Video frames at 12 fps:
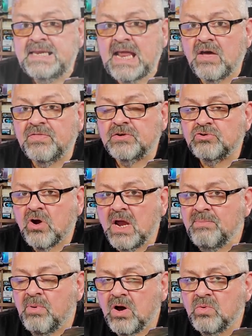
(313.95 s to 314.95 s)
Now, the
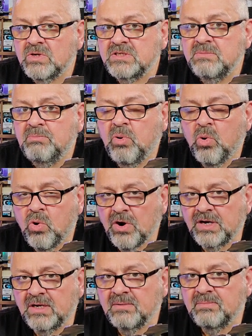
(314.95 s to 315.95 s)
tripod was
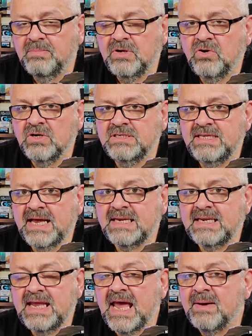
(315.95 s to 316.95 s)
important because
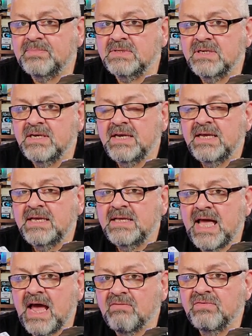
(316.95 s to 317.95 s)
that kept
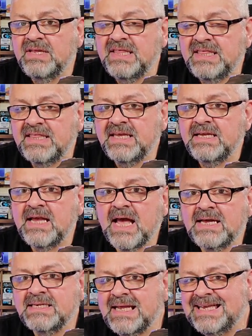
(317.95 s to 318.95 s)
everything
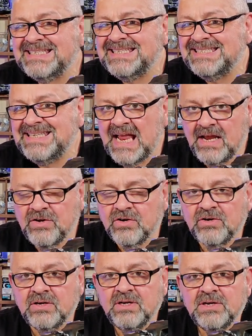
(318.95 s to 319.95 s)
as a
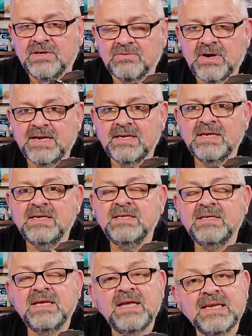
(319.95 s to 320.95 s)
standard, right?
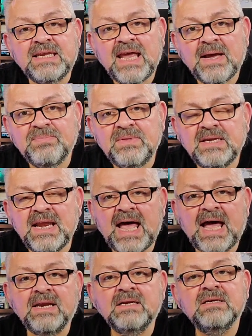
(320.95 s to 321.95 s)
It kept it
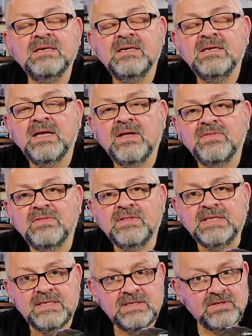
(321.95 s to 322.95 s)
at
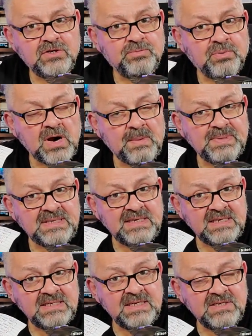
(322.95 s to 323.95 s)
the proper
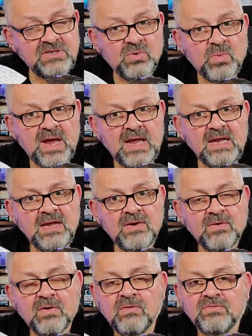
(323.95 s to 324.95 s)
distance away
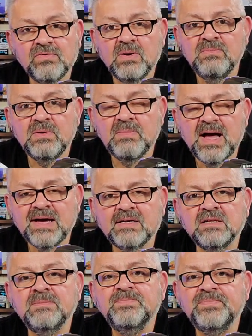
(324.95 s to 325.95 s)
from the
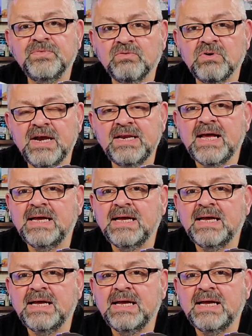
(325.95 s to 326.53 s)
model, right?